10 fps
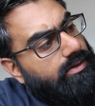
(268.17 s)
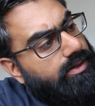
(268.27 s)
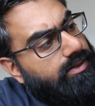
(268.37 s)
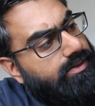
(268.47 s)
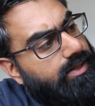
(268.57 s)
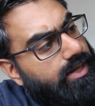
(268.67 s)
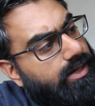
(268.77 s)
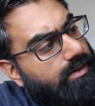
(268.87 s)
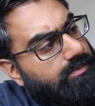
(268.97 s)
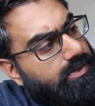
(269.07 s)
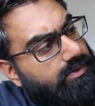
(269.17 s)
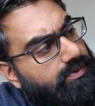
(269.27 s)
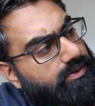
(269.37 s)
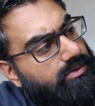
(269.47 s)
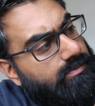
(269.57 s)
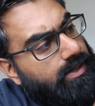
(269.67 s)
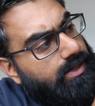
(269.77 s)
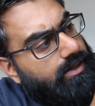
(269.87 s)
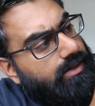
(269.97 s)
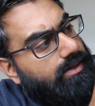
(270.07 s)
is there. I'm different to
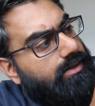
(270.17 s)
my